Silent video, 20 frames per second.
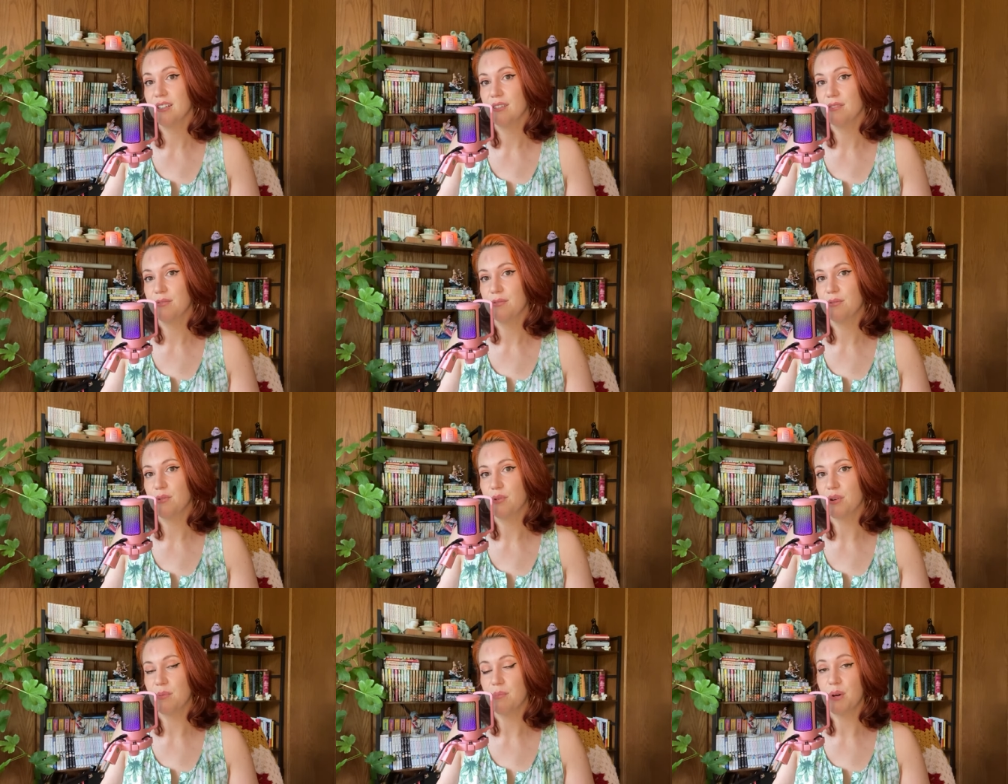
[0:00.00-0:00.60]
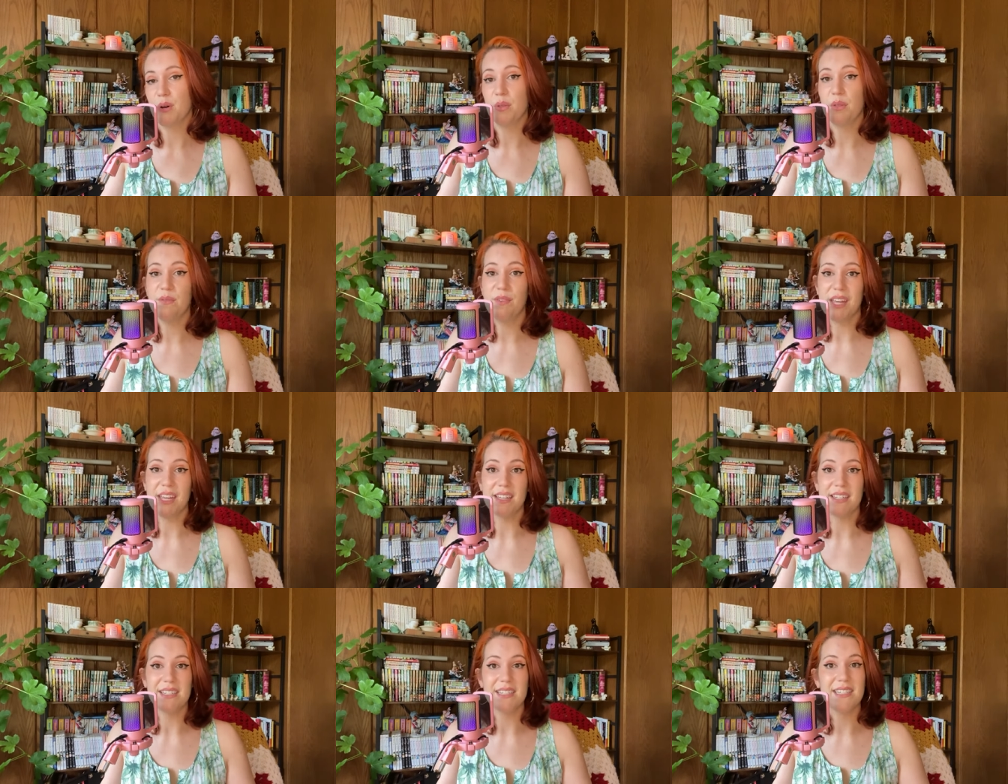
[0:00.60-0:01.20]
for both
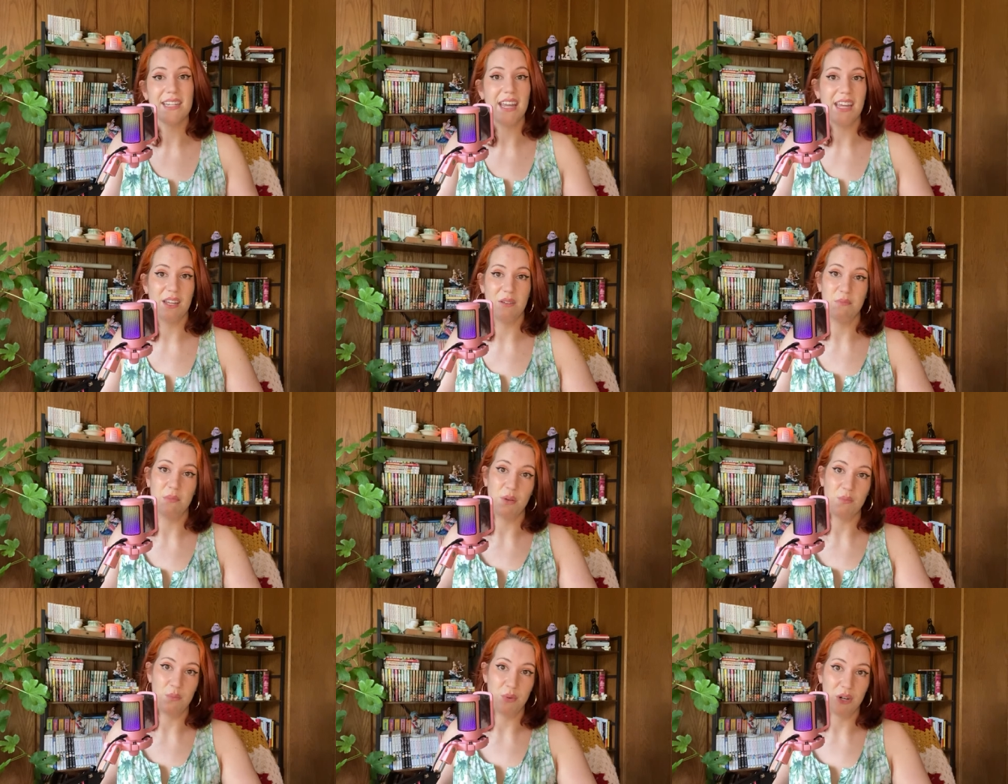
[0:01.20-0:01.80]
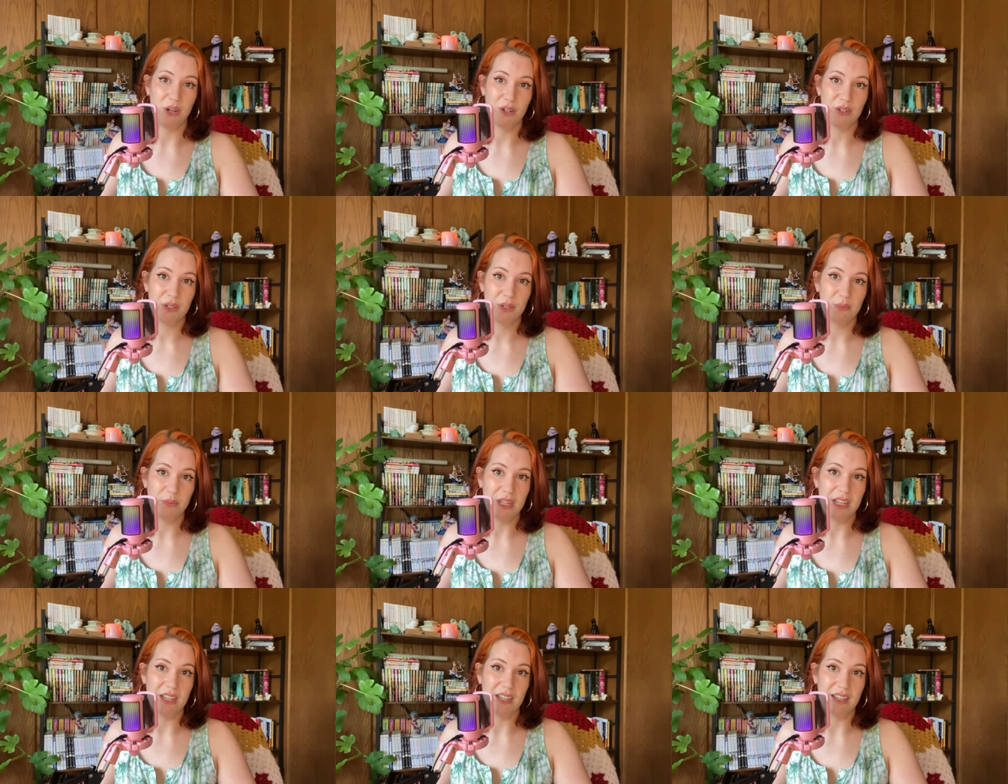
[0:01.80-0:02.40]
fans and members,
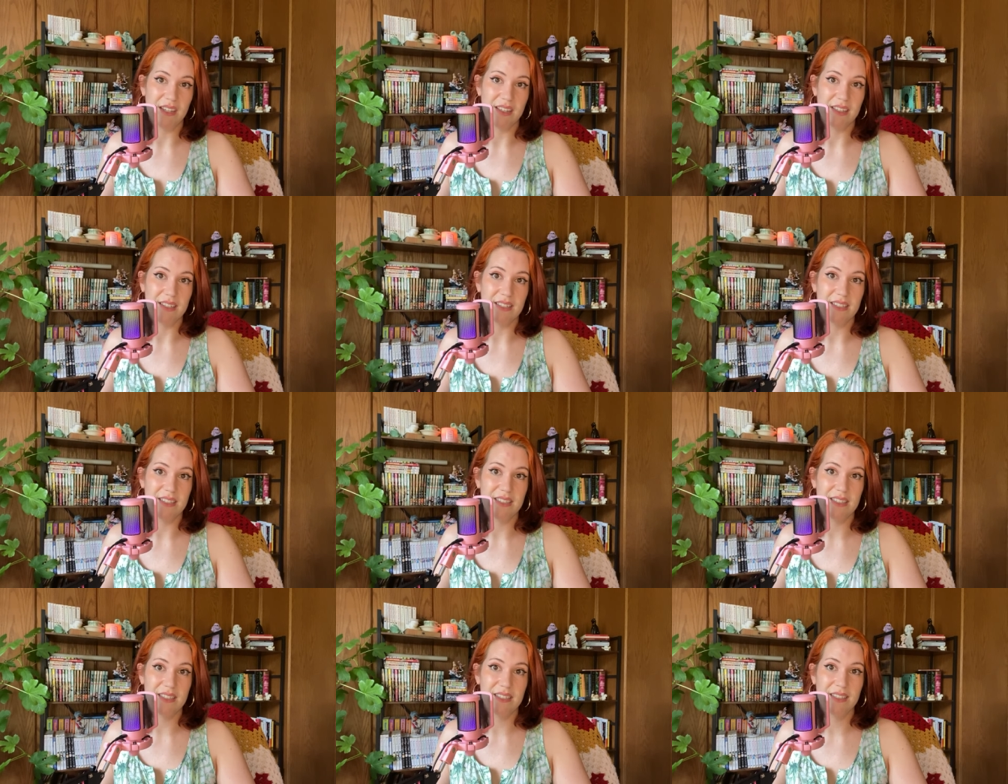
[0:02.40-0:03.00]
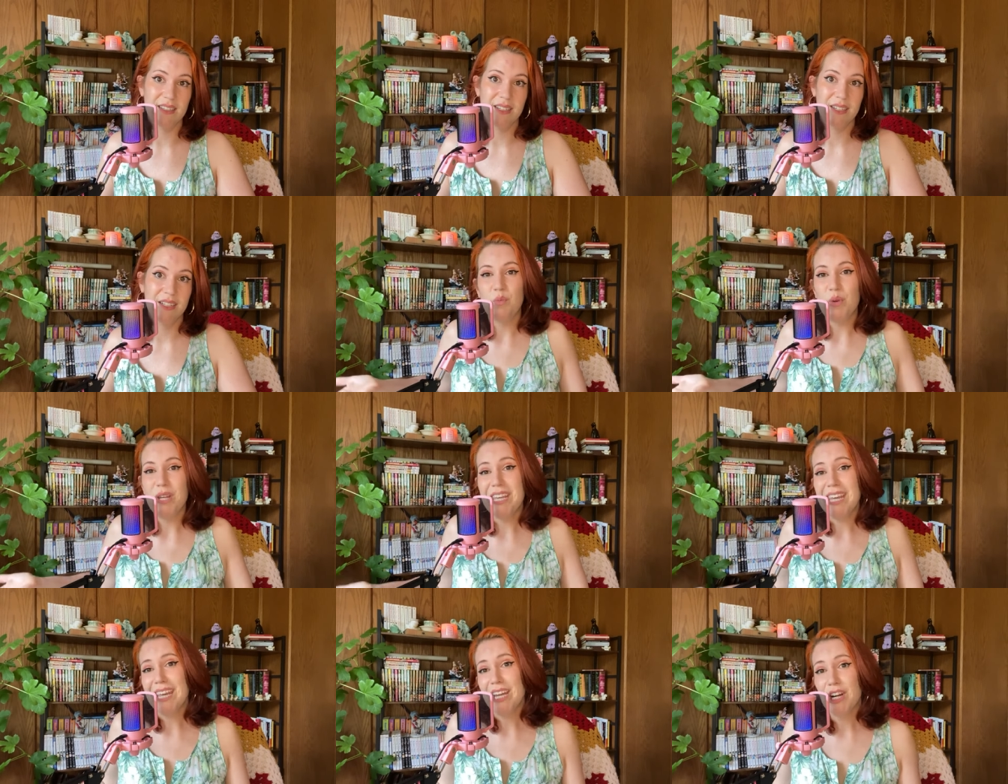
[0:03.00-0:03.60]
because
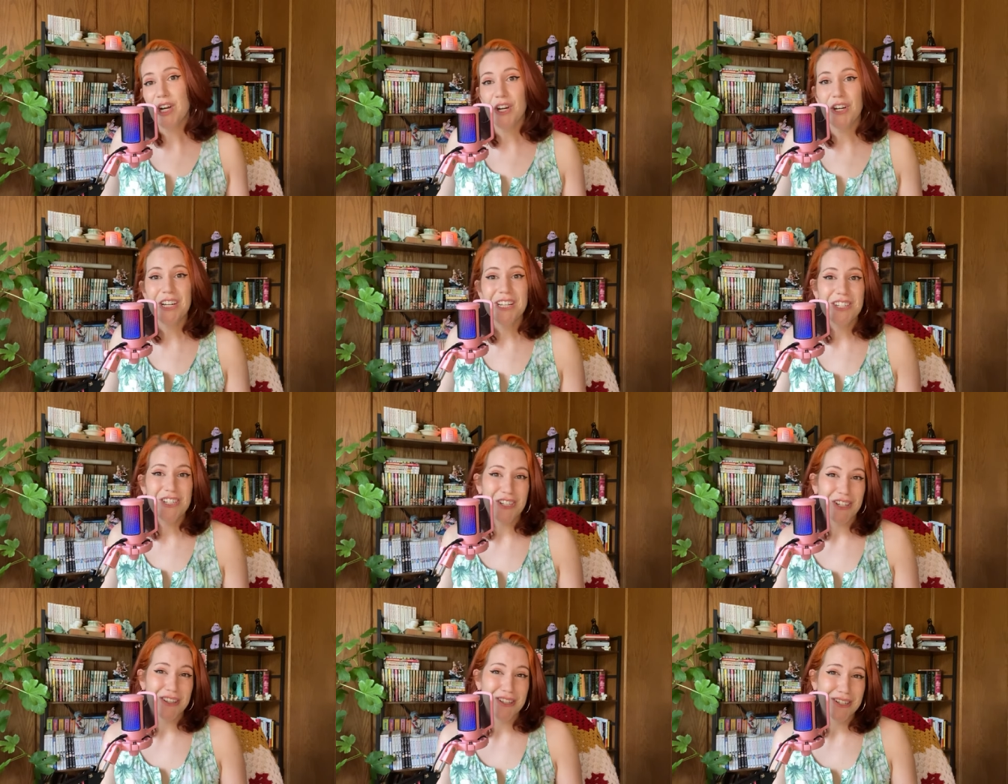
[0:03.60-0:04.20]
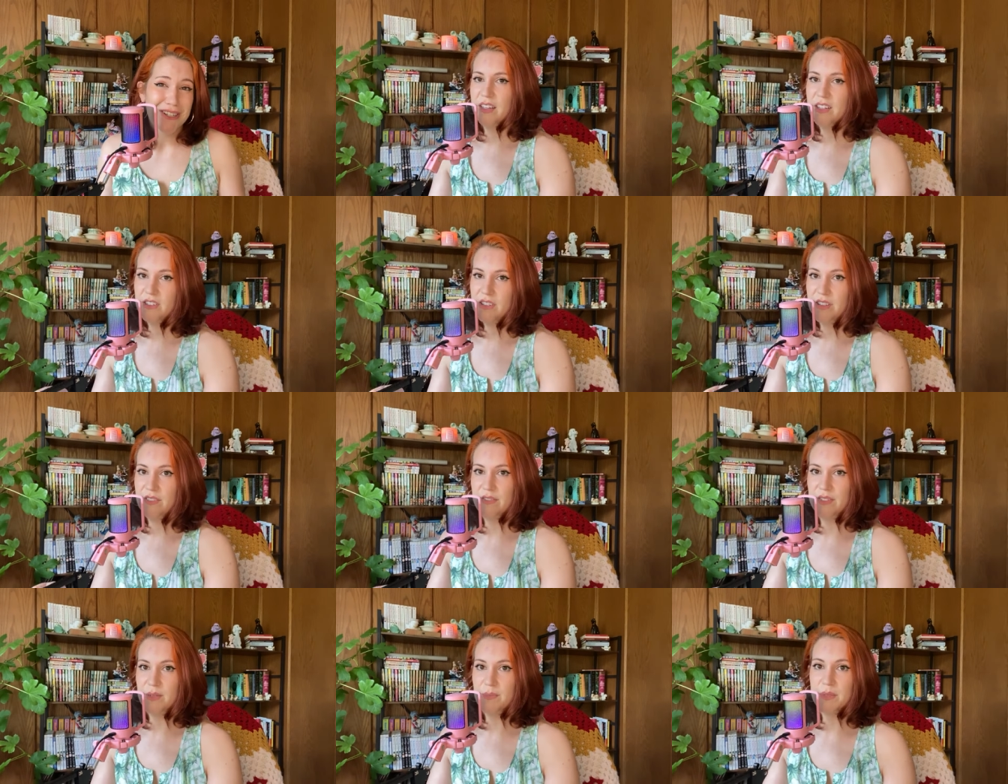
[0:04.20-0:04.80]
we can't hurt each other. I actually
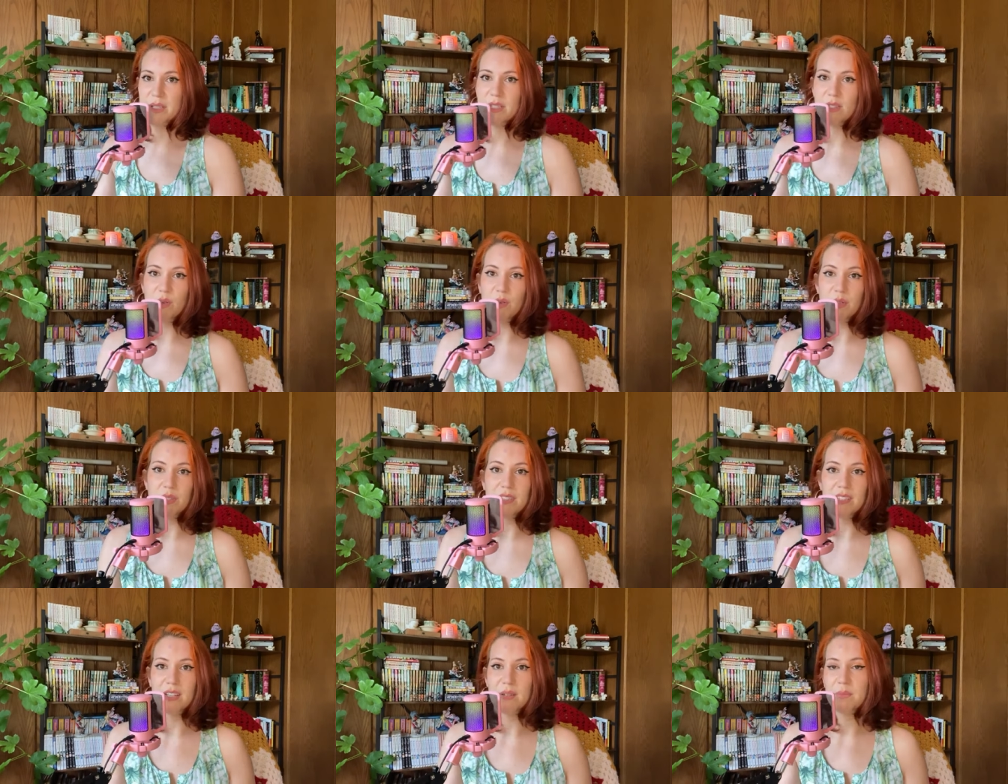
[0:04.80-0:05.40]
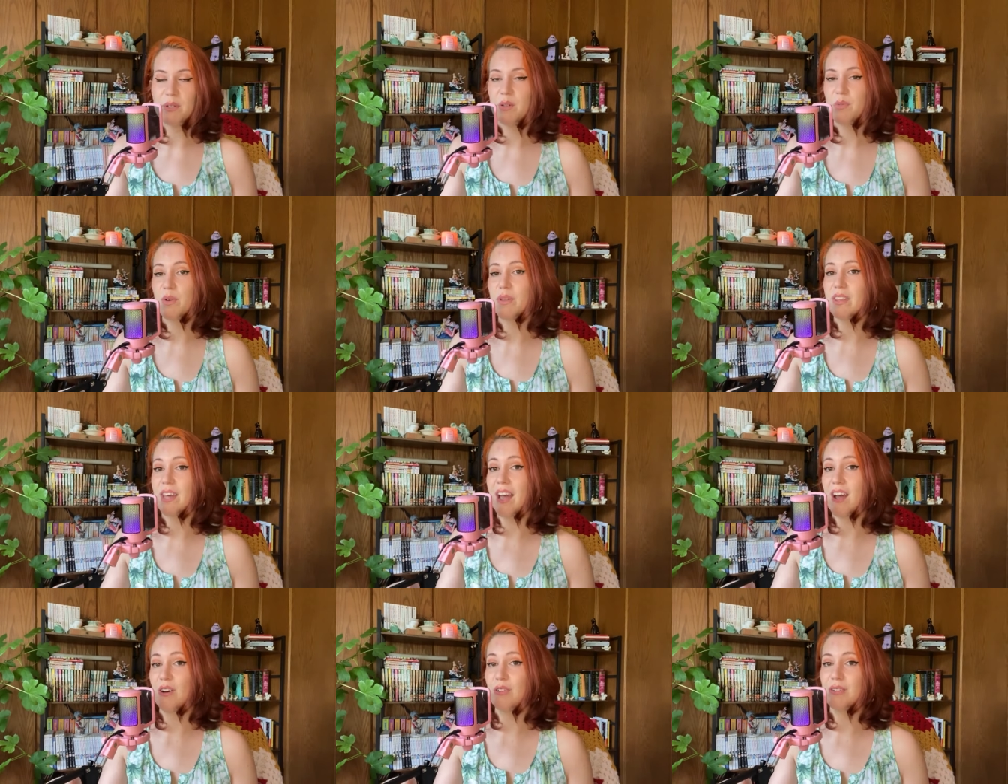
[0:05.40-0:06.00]
filmed this whole segment
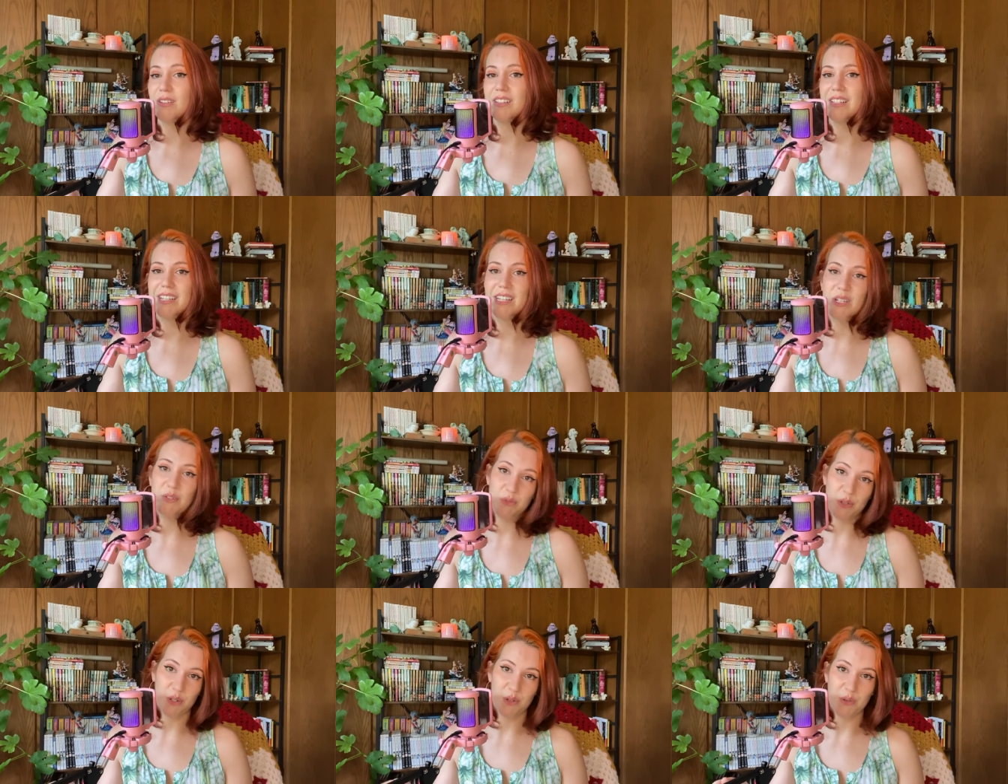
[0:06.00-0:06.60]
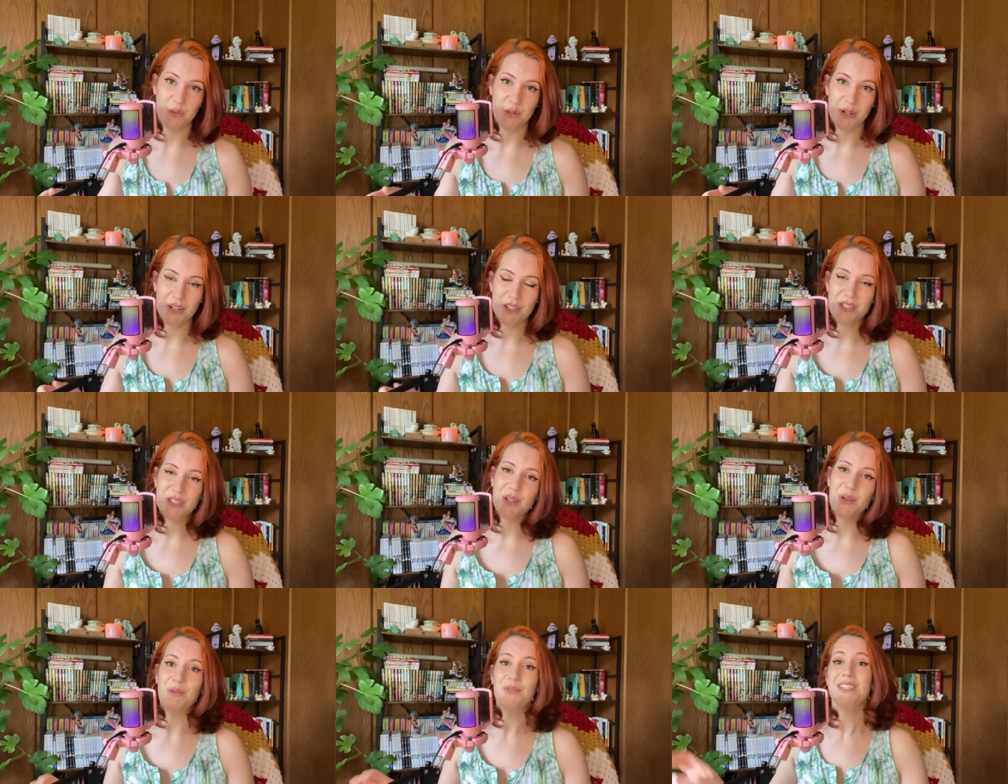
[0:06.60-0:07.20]
without clicking record,
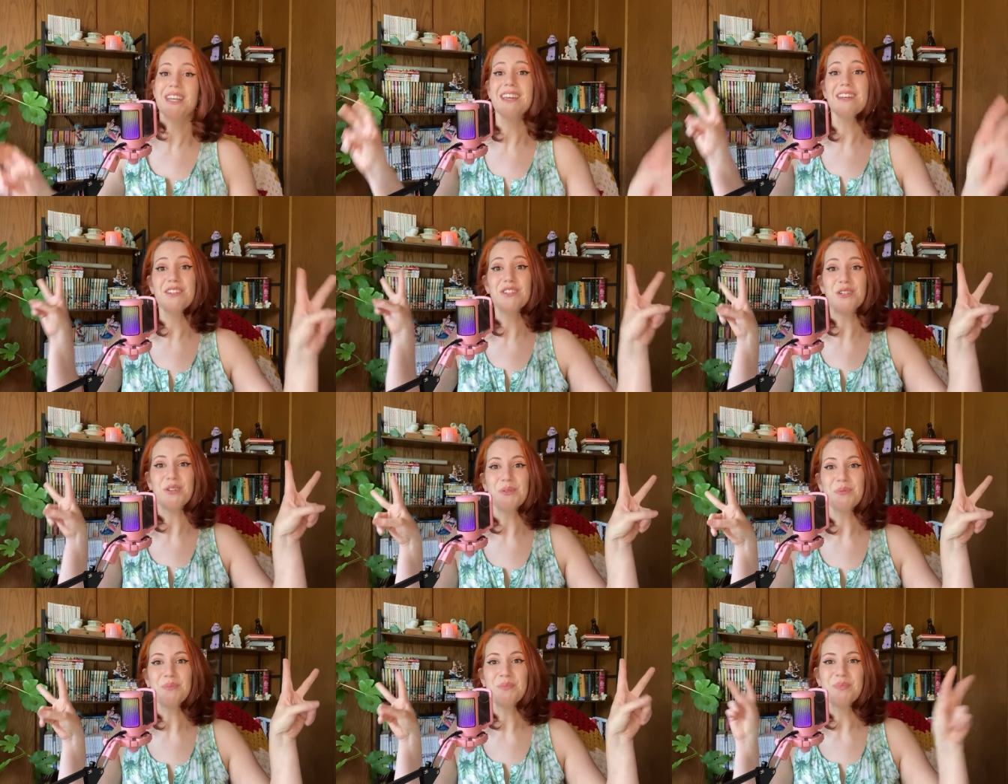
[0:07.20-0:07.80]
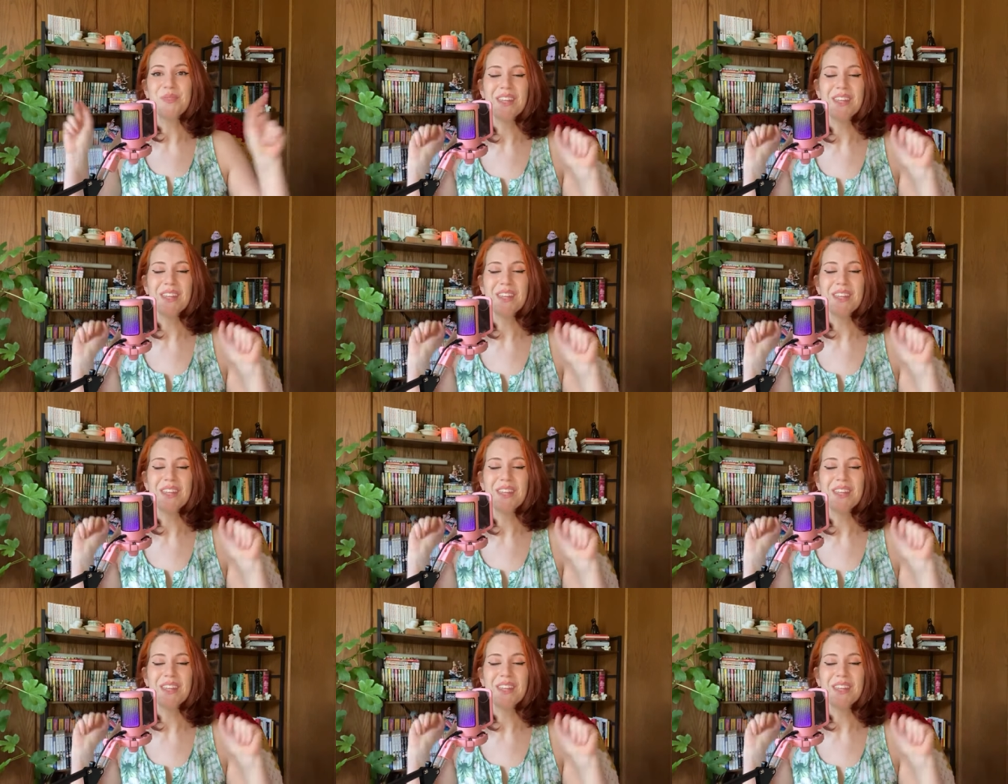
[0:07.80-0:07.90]
so take two.